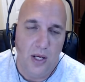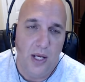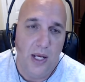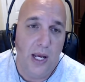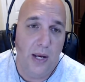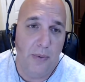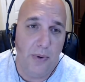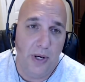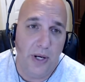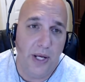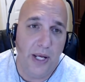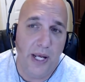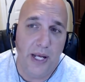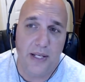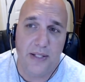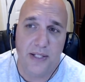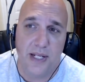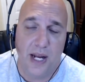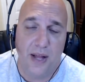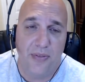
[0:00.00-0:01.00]
It really
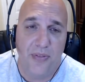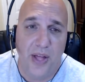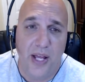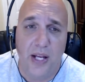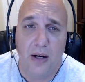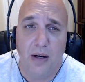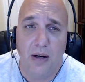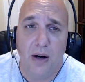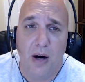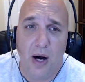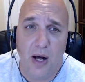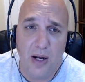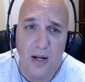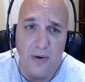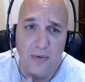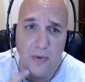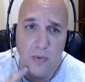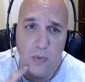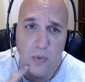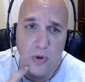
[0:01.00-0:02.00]
is, and I think a lot
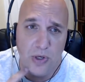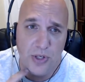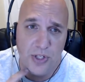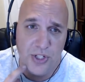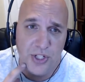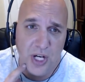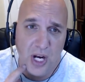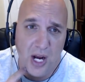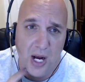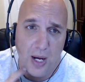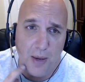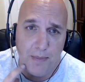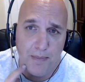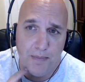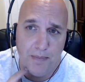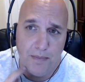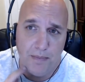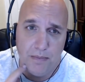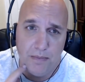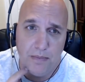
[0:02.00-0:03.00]
of them were shop
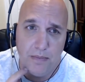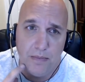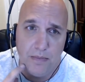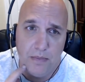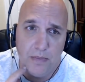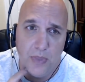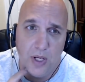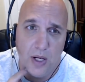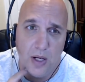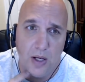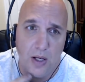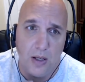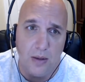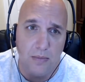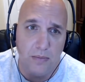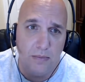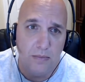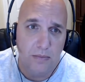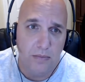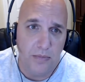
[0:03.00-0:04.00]

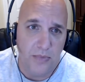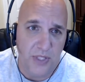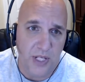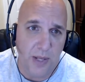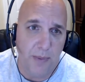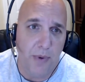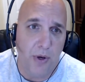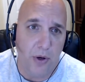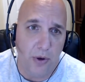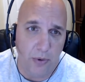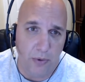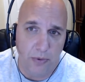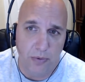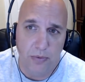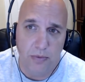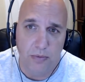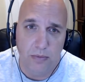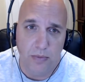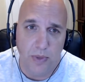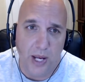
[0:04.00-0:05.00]
um, demo
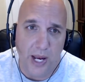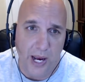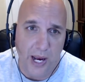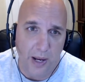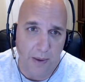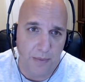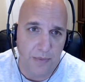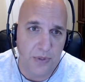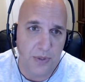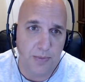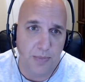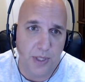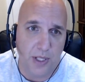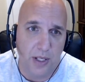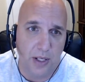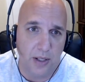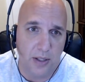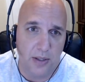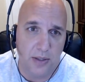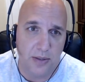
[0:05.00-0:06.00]
amps
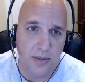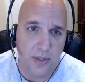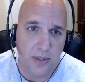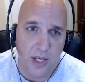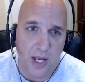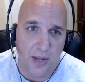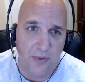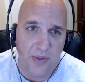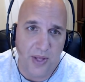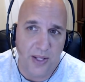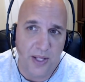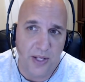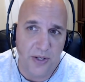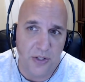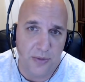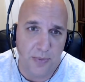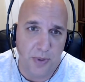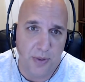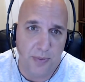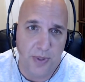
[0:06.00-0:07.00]
because I think they
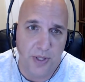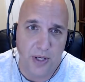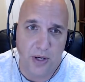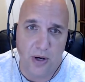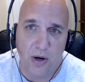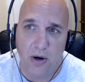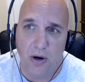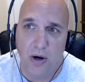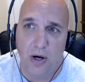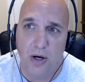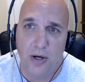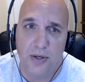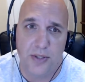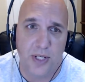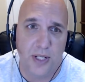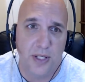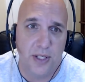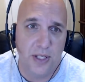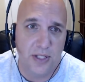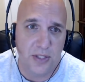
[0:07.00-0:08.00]
just put them in the cars.
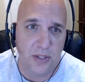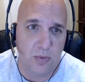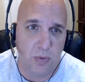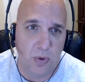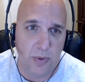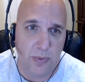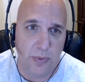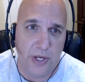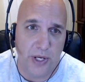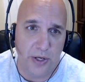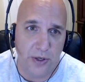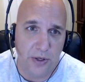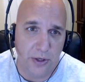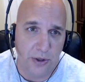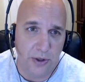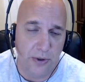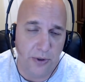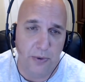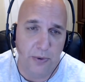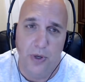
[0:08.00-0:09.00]
Said this is what we can
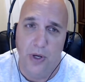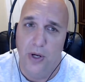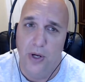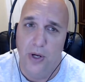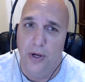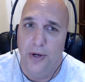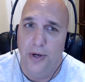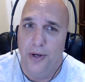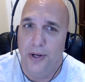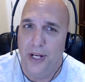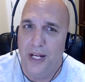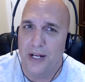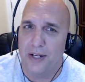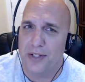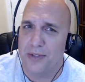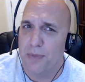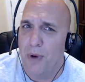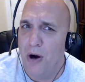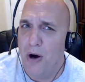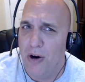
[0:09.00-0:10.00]
do. You get a
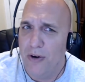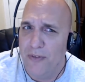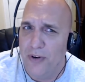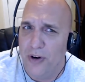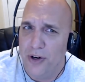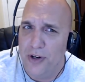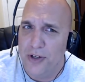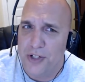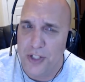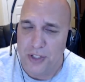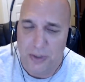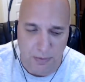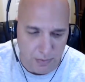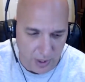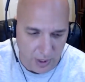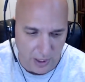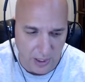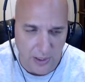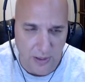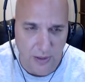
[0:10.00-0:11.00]
smaller version,
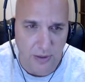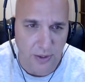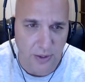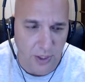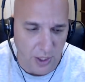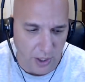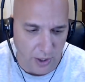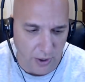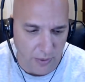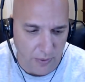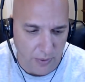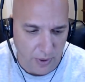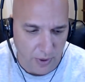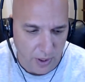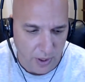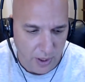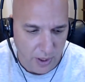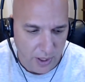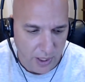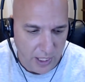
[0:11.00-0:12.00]
but you know
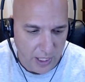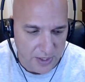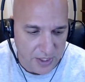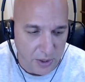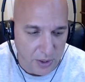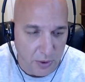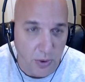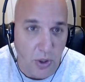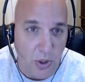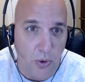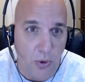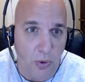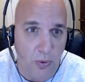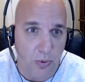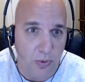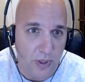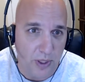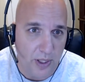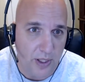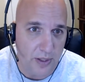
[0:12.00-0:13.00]
it's still cool.
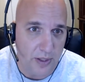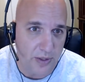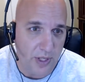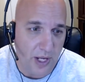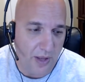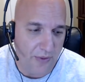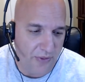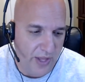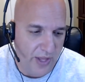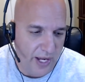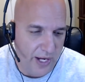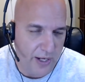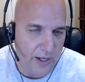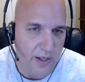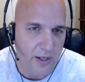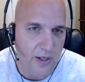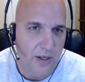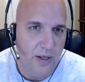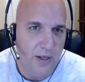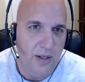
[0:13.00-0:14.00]
So I think
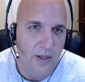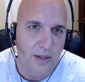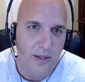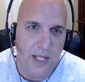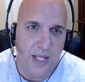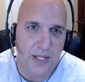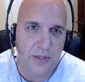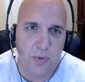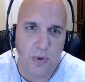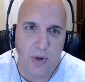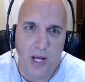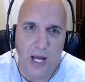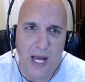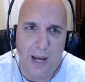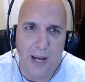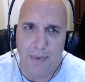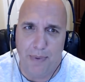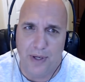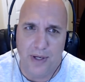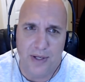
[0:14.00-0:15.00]
that's what
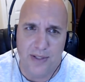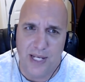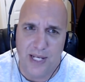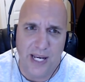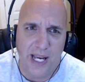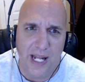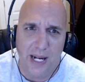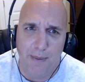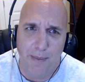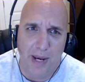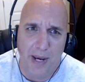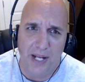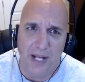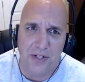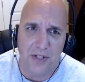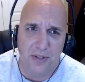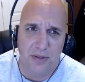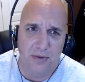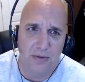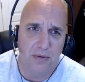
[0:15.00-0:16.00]
happened because I can't
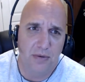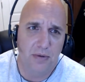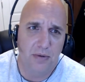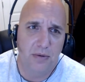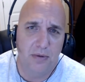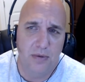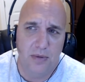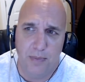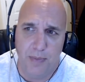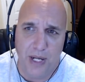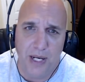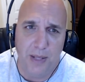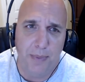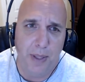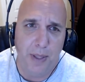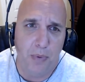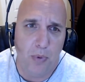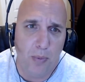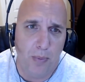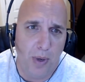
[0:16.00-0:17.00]
imagine many
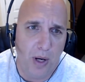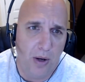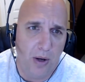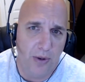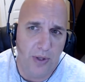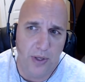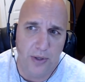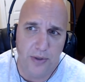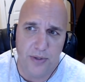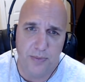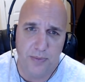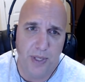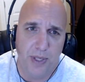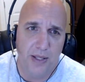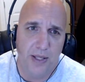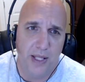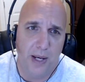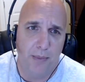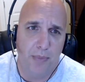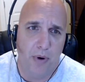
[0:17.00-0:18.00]
people bought those
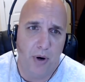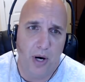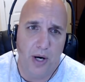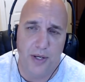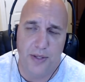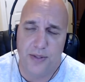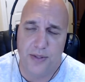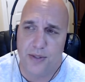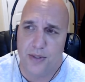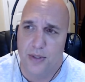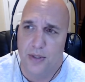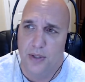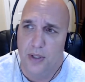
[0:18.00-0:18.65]
being that price.